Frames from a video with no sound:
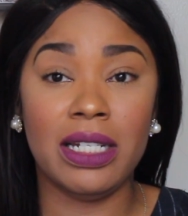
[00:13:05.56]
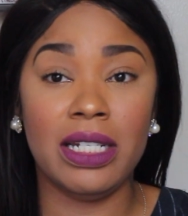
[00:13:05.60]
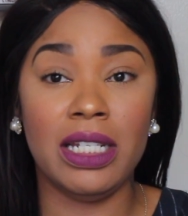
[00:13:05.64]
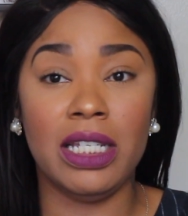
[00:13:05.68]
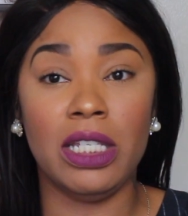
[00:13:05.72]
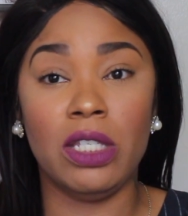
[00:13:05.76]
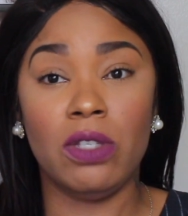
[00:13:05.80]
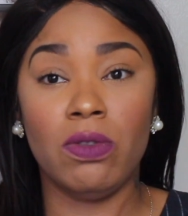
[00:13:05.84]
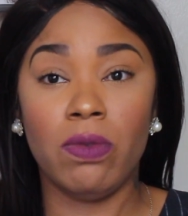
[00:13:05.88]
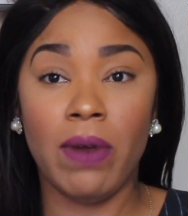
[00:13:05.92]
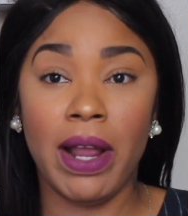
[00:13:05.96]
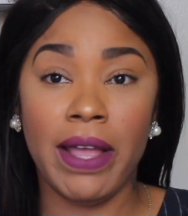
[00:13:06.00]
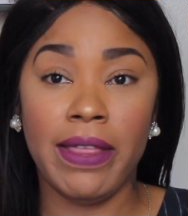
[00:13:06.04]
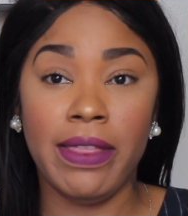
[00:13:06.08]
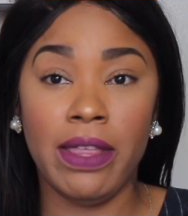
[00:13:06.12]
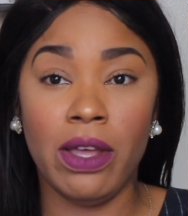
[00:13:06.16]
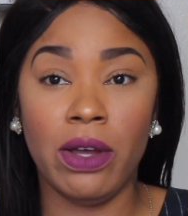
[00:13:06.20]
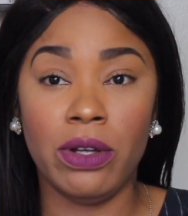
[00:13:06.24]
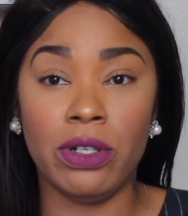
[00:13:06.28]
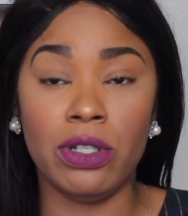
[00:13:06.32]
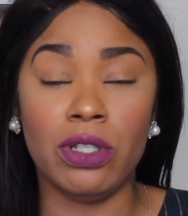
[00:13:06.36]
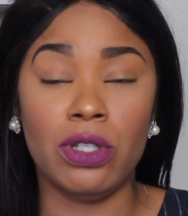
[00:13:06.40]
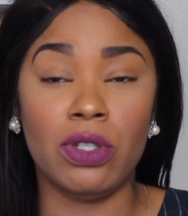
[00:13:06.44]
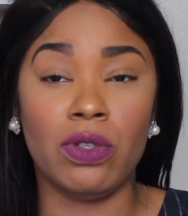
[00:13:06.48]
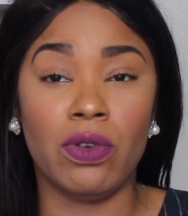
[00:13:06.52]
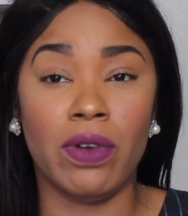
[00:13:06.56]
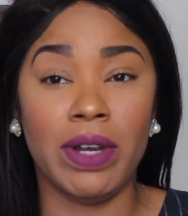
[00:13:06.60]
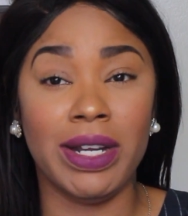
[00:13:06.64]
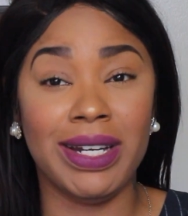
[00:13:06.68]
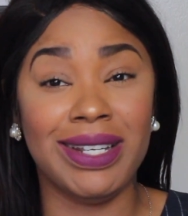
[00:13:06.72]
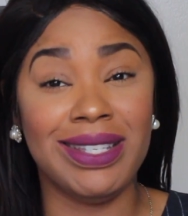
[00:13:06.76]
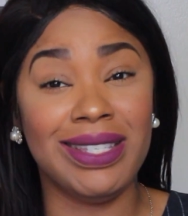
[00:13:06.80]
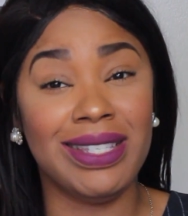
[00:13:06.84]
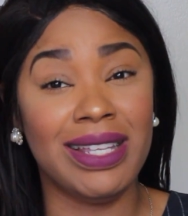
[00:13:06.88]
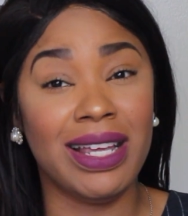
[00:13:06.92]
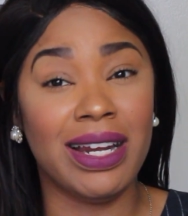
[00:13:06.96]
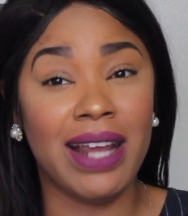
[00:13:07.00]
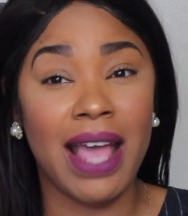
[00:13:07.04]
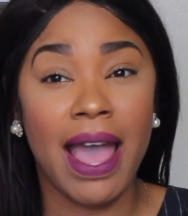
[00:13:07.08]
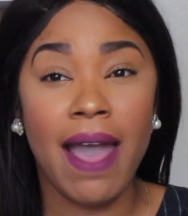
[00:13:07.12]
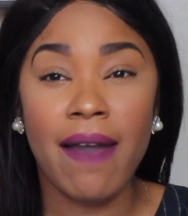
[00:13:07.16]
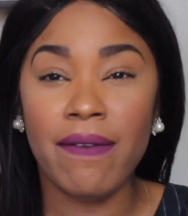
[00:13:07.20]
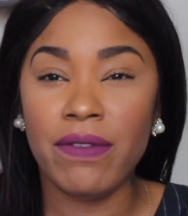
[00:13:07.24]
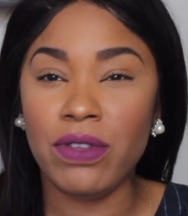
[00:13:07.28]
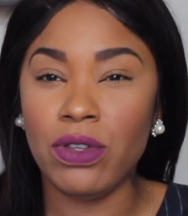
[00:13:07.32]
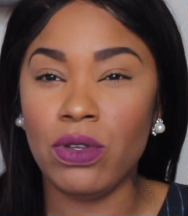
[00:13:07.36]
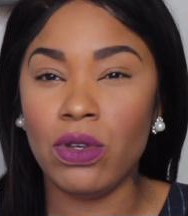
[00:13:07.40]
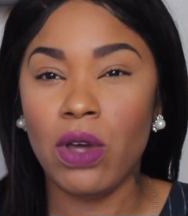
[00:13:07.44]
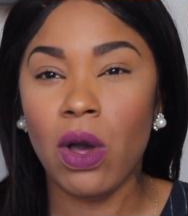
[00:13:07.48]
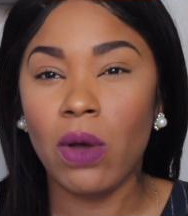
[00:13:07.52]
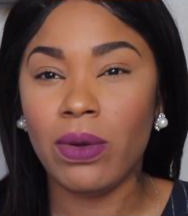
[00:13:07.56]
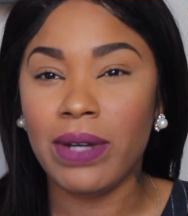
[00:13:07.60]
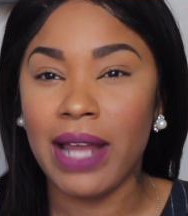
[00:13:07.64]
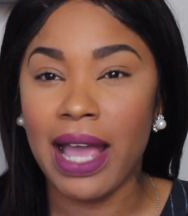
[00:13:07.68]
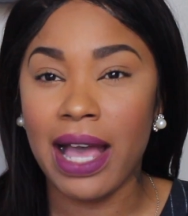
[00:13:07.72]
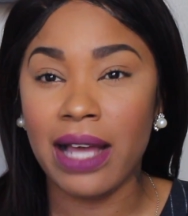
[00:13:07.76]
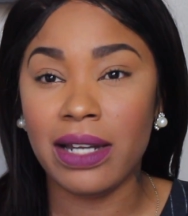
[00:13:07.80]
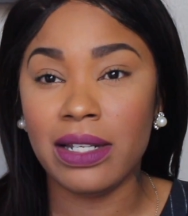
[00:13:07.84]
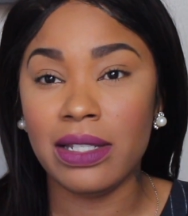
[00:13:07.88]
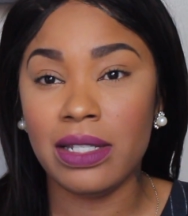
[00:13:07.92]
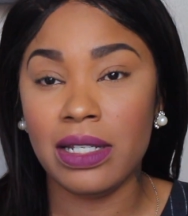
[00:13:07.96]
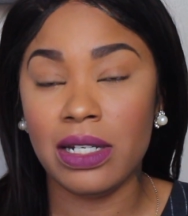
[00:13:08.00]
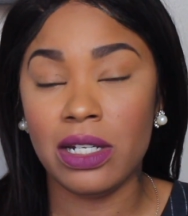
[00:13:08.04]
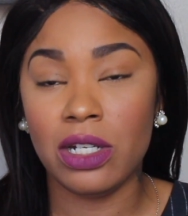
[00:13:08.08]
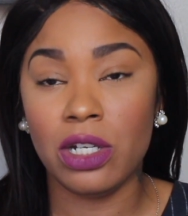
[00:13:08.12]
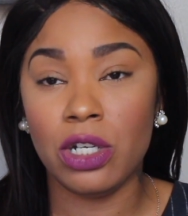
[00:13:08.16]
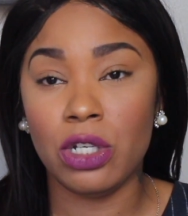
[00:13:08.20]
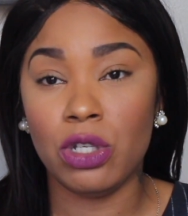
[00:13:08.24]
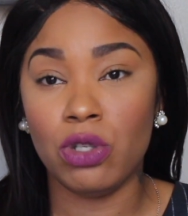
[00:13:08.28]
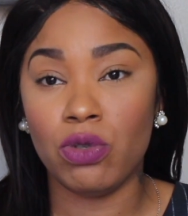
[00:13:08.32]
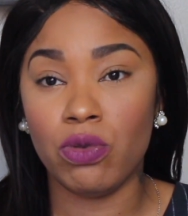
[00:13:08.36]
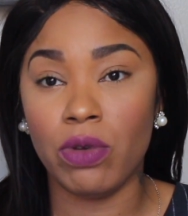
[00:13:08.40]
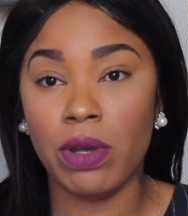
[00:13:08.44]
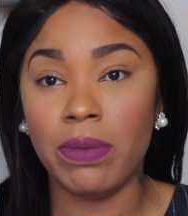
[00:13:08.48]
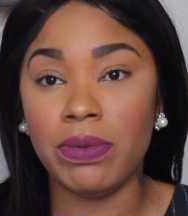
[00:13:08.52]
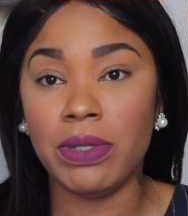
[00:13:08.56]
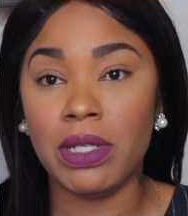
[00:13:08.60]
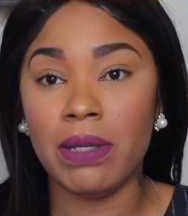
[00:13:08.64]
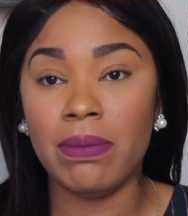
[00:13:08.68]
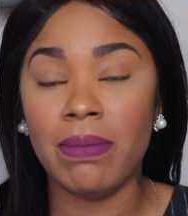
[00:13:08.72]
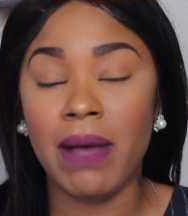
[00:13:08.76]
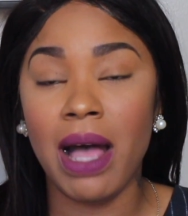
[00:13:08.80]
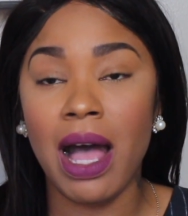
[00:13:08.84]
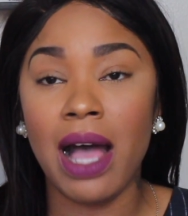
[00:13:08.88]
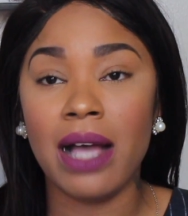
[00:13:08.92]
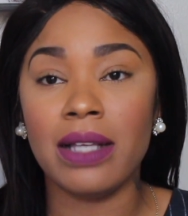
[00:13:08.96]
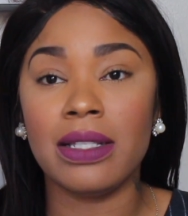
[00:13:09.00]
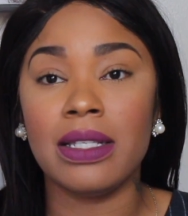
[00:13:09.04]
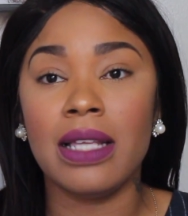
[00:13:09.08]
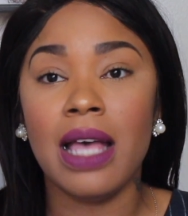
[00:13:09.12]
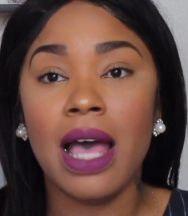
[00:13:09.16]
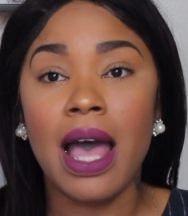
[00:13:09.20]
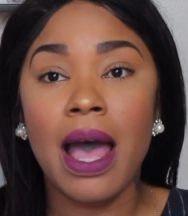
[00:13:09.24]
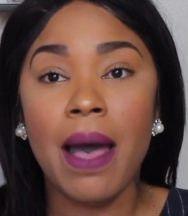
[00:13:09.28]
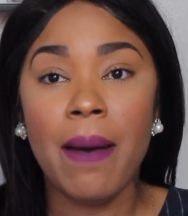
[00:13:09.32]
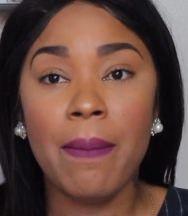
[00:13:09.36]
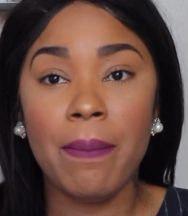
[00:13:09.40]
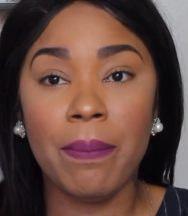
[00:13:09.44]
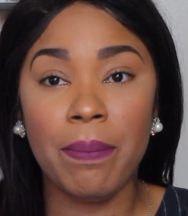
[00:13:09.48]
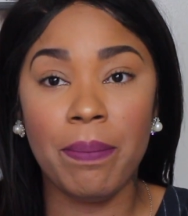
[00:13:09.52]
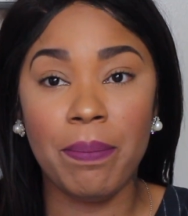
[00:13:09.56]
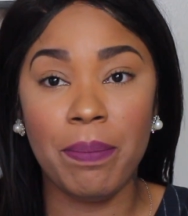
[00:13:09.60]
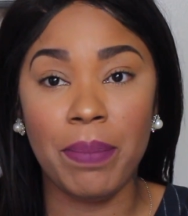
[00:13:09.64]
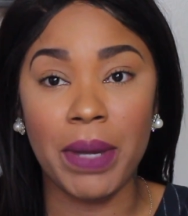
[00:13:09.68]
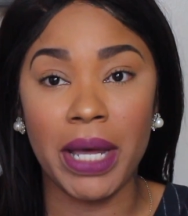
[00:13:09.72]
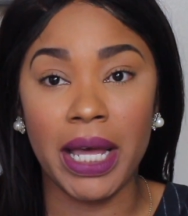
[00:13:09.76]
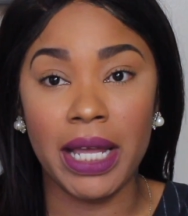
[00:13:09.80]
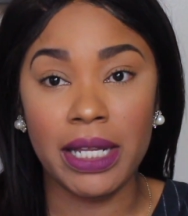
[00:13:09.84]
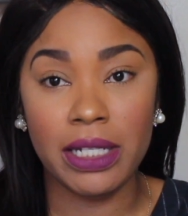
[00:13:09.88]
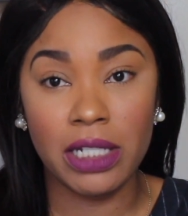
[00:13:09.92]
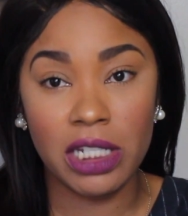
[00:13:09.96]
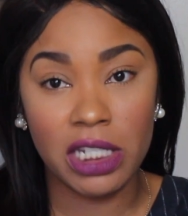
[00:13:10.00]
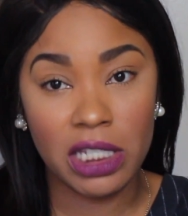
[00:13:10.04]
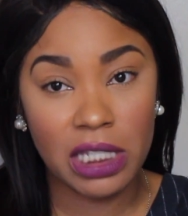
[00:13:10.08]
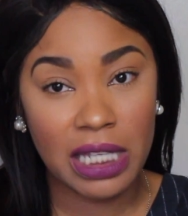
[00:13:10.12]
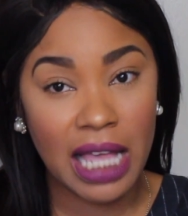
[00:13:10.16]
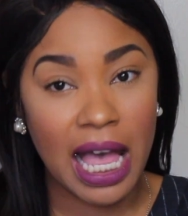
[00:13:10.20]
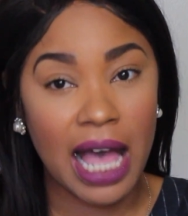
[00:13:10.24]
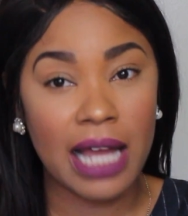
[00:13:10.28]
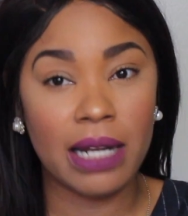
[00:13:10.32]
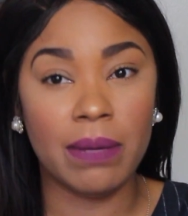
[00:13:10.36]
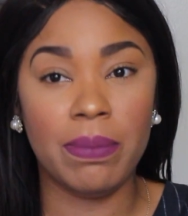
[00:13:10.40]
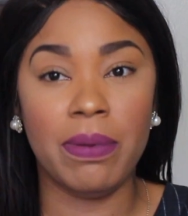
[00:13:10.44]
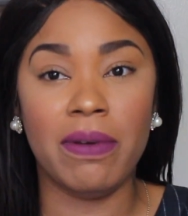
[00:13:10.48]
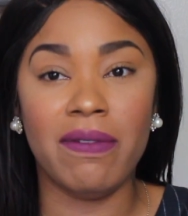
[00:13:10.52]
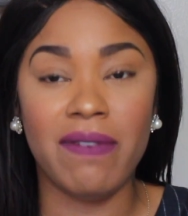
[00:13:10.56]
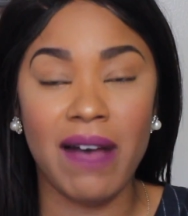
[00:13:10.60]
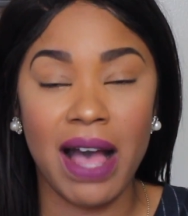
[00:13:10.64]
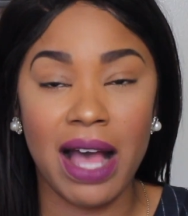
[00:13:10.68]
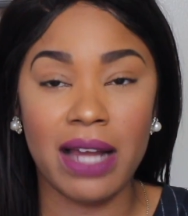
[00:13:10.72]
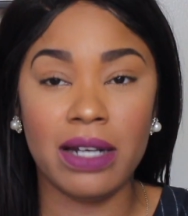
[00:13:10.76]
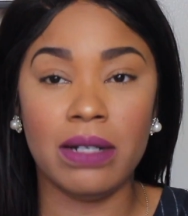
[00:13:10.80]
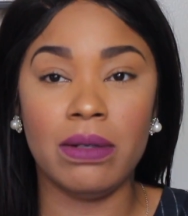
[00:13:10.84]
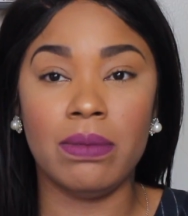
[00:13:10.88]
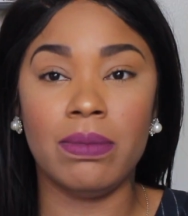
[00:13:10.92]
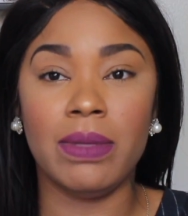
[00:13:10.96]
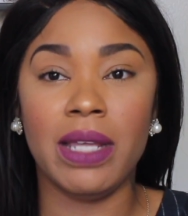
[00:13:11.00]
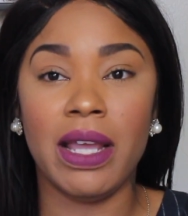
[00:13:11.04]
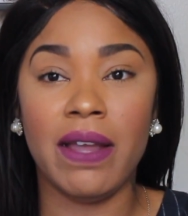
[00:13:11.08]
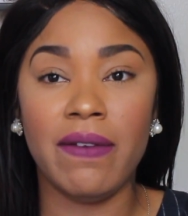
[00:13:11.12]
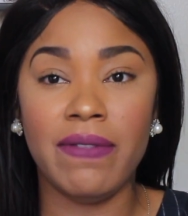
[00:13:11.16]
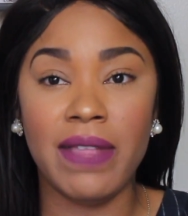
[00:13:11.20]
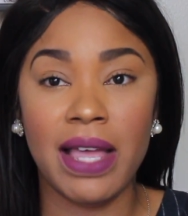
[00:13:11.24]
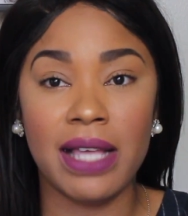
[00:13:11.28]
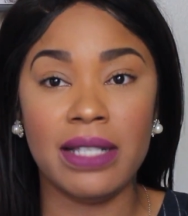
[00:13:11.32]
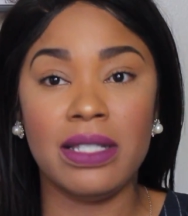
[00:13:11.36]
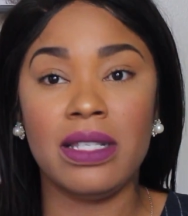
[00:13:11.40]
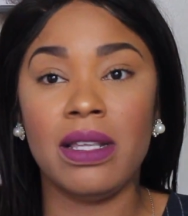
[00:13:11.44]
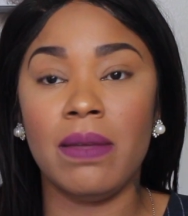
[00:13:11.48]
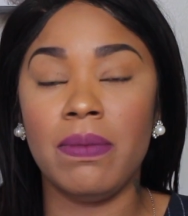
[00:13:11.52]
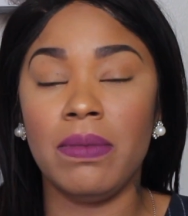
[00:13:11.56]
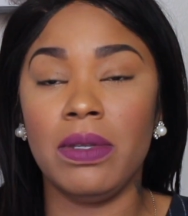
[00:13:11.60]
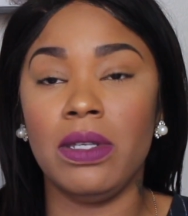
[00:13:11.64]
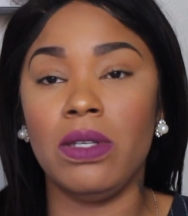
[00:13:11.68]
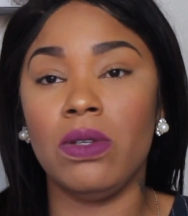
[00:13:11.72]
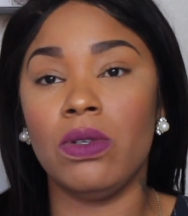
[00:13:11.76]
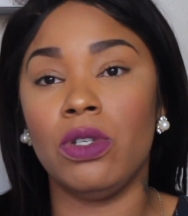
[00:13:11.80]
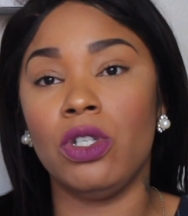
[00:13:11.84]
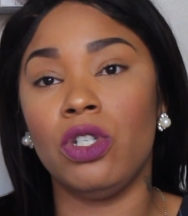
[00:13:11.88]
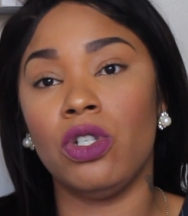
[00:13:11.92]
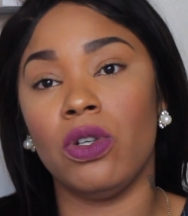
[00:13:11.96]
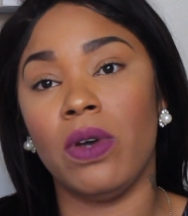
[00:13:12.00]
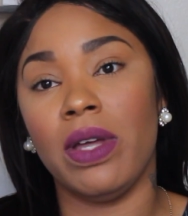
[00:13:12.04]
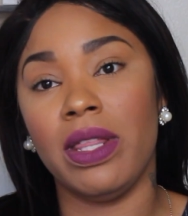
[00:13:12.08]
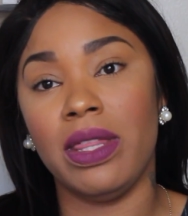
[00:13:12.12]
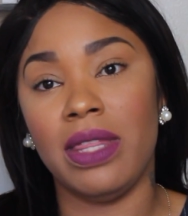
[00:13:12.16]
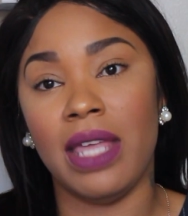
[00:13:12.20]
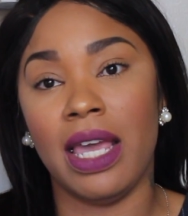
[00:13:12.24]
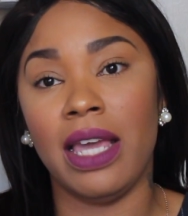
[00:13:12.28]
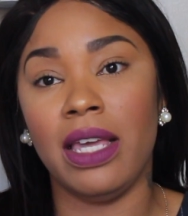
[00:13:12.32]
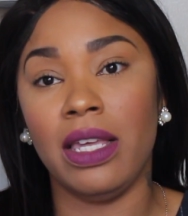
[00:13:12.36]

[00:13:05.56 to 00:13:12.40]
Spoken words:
the deets right there on the screen instead of having you go down into the description box, but just kind of providing them there. If that's something you enjoy,